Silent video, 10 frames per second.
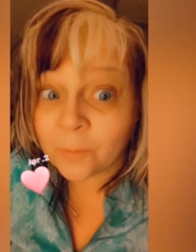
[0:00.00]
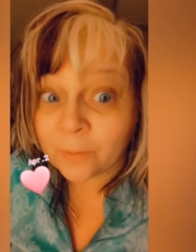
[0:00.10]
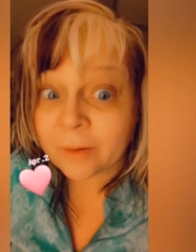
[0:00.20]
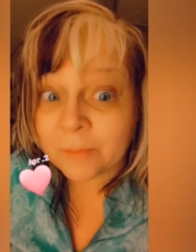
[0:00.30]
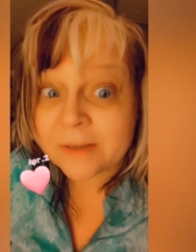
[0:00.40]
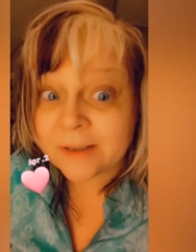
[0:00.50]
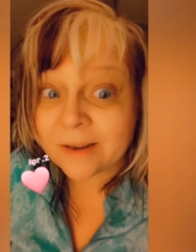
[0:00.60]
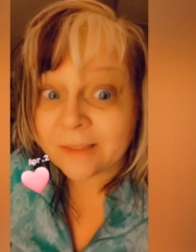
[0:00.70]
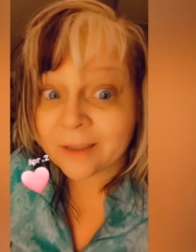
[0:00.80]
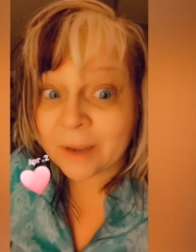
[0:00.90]
want to miss
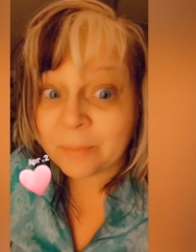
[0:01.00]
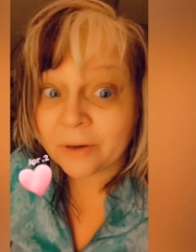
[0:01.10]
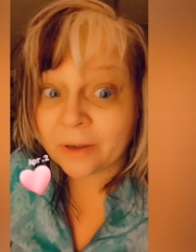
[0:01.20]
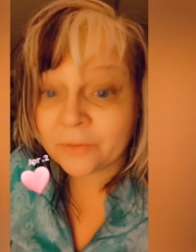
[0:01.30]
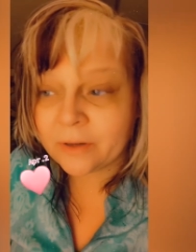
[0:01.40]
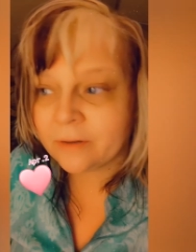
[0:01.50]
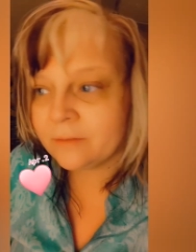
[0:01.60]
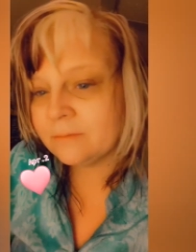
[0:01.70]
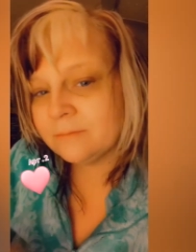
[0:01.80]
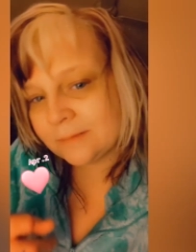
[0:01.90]
anything I put out there,
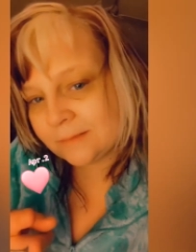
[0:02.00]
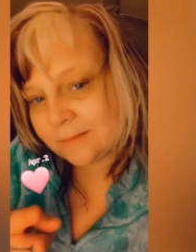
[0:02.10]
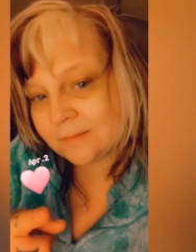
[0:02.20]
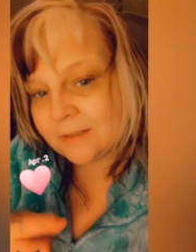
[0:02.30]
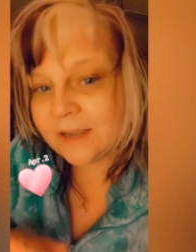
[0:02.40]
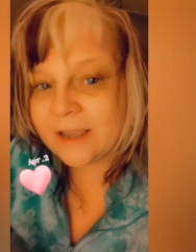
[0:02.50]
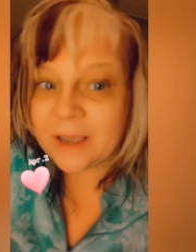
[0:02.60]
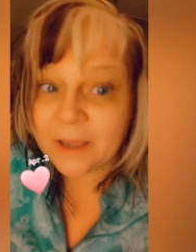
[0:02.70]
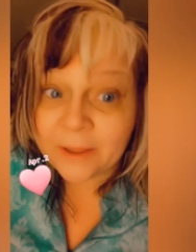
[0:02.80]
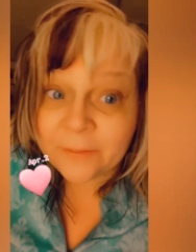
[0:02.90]

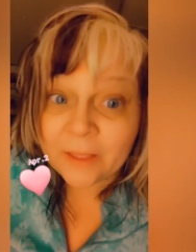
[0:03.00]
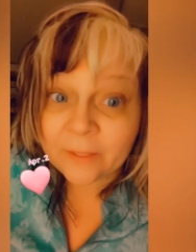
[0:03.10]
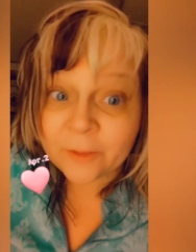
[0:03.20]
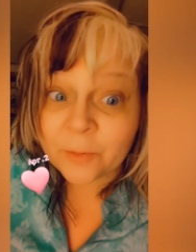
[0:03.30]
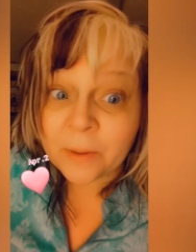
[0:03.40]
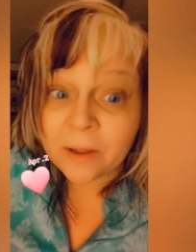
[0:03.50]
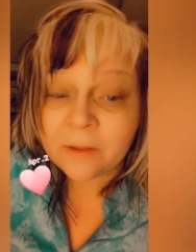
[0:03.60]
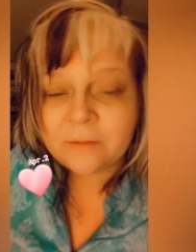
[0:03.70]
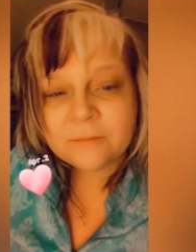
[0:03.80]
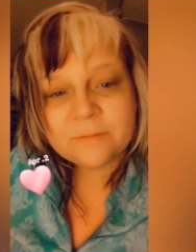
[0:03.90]
hit that little
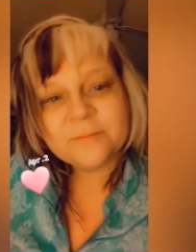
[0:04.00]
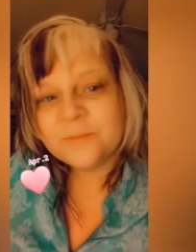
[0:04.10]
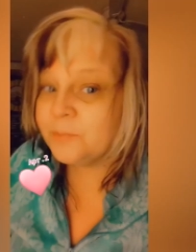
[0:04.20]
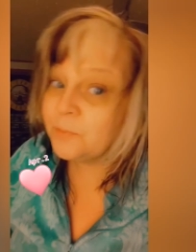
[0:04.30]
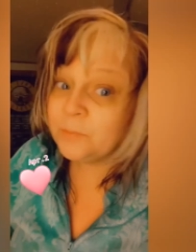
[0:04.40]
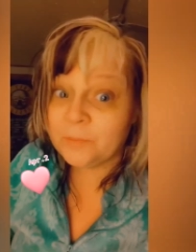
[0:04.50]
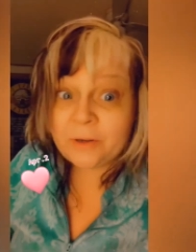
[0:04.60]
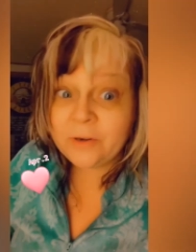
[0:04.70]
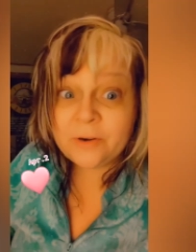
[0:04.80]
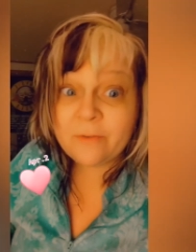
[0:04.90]
bell,
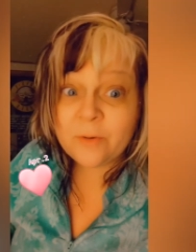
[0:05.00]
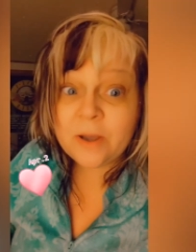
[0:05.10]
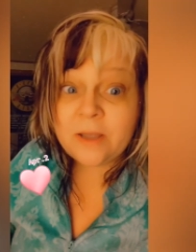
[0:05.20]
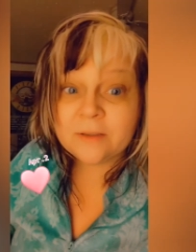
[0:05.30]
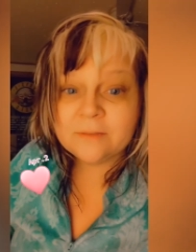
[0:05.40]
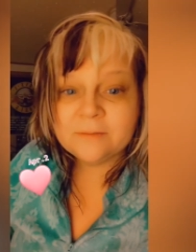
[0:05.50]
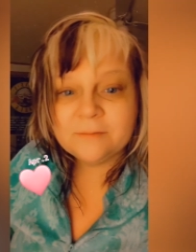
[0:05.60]
and you never will.